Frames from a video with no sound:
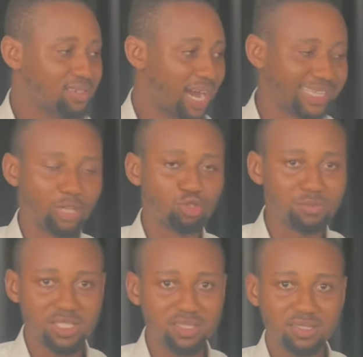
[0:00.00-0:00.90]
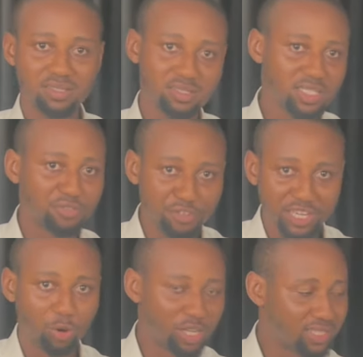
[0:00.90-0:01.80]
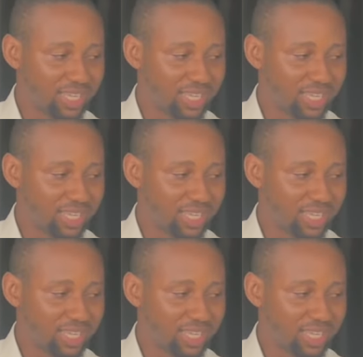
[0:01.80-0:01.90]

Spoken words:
and assume is fake or is